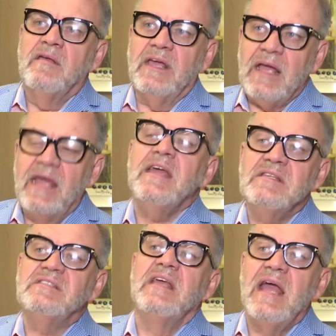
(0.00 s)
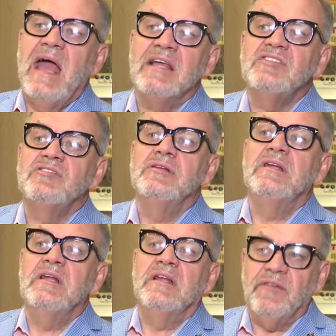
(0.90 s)
The ANC has to
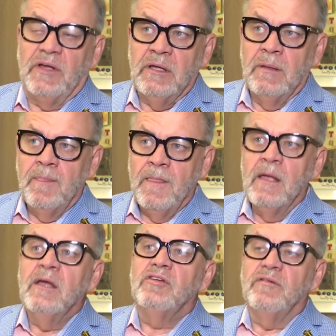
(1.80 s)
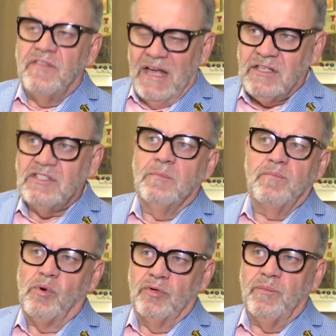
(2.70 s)
deliver to that
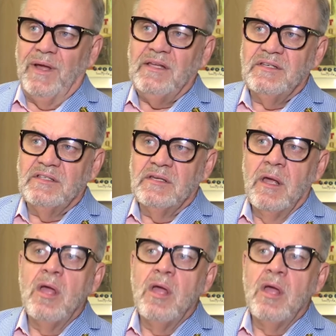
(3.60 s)
support base.